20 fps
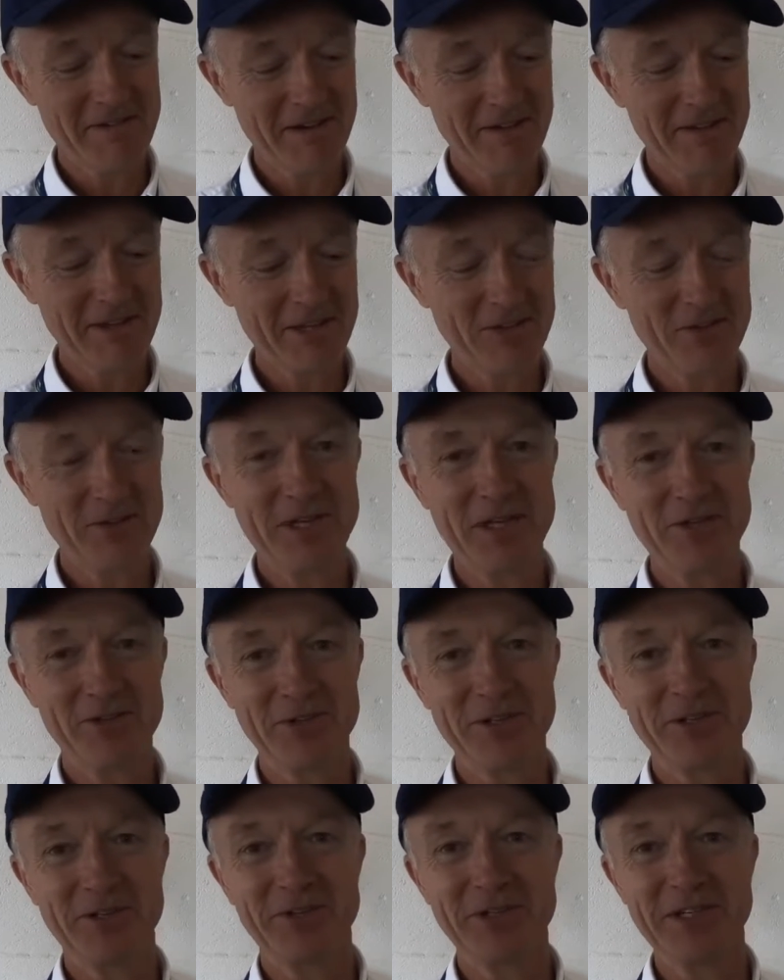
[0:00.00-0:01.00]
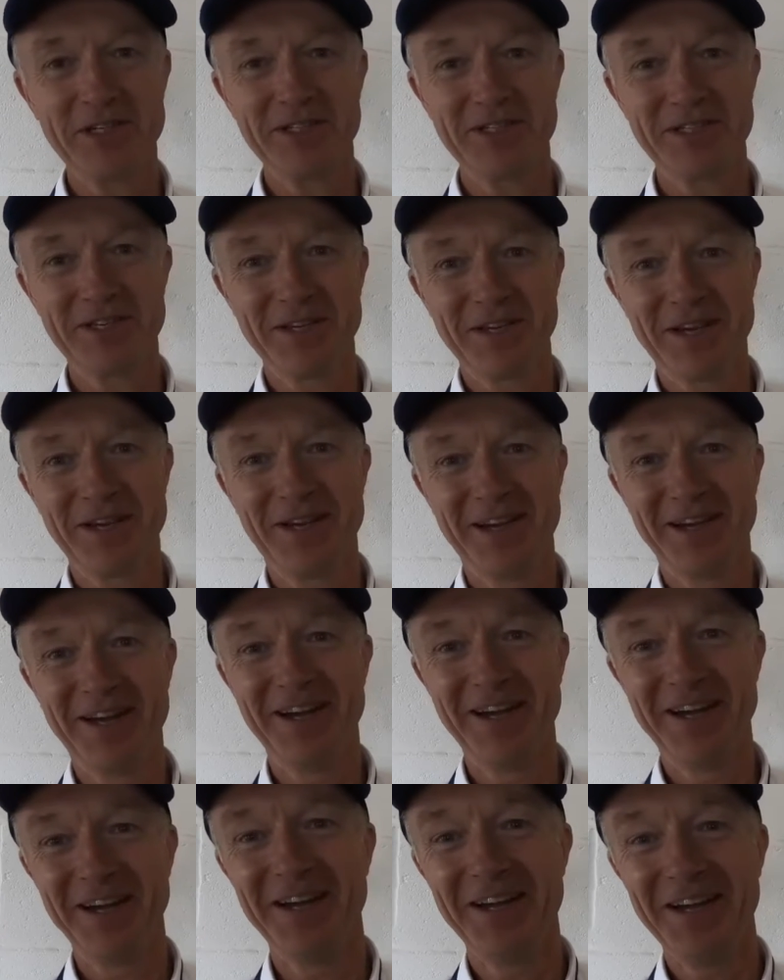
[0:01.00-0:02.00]
I think you need to increase
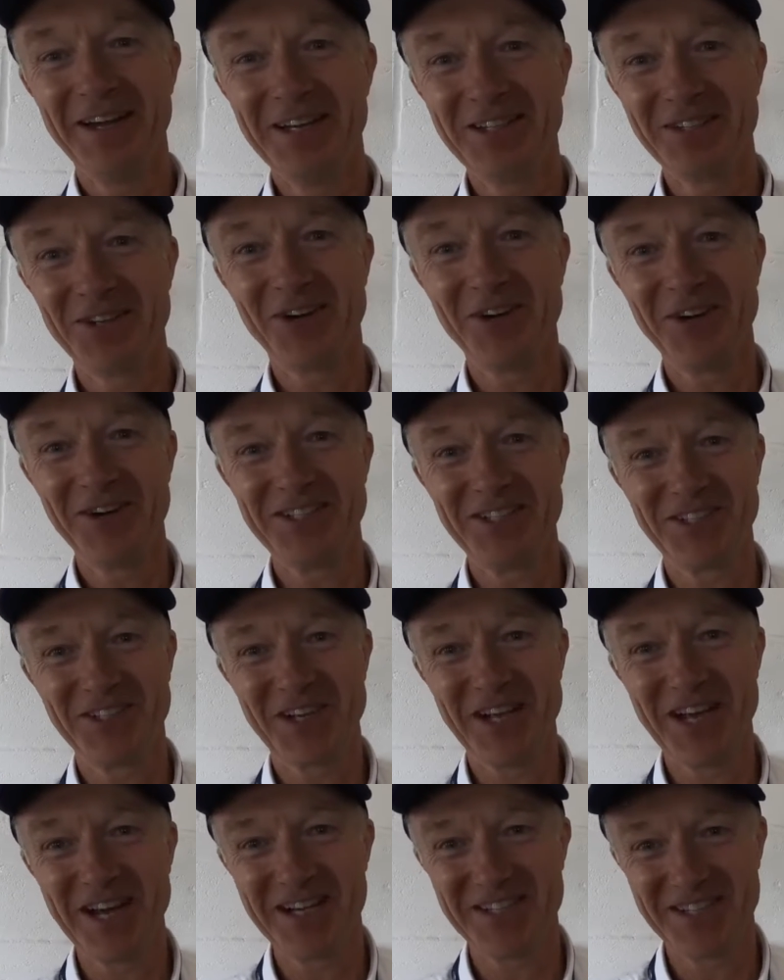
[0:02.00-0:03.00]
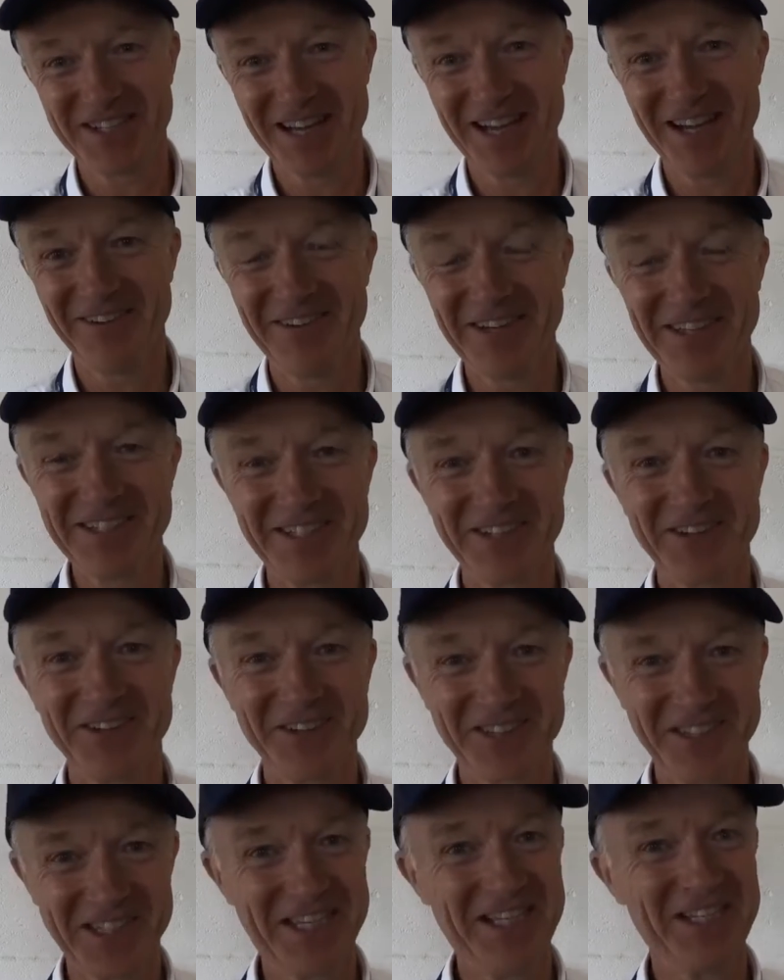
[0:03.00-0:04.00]
Johnny's shares now,
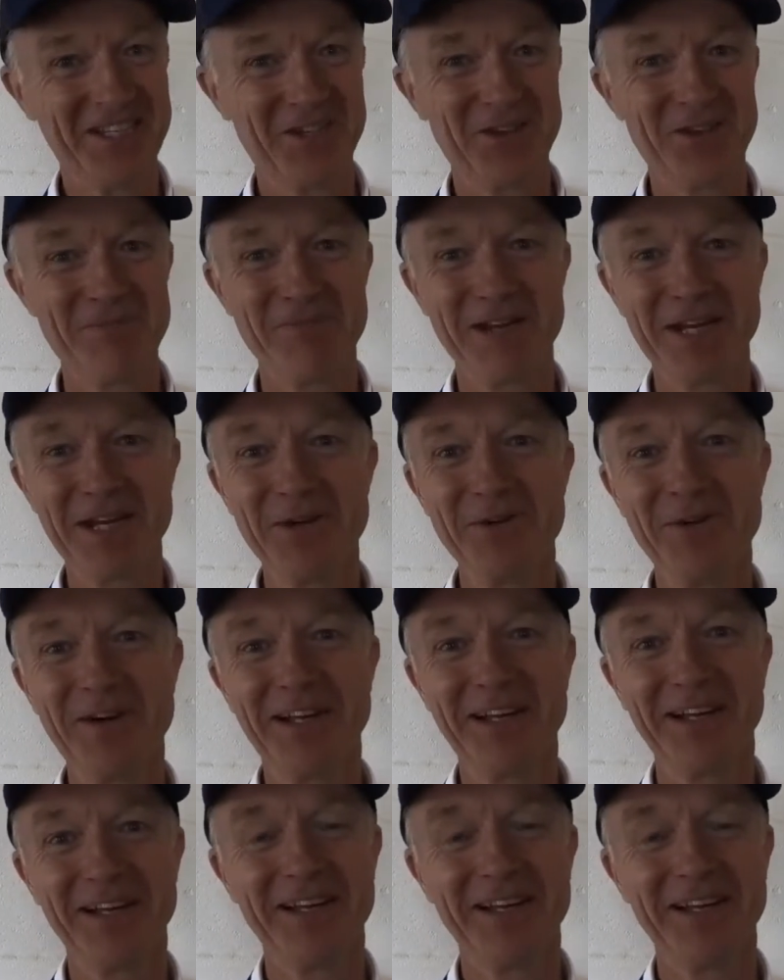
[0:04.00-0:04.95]
because he's doing bloody well.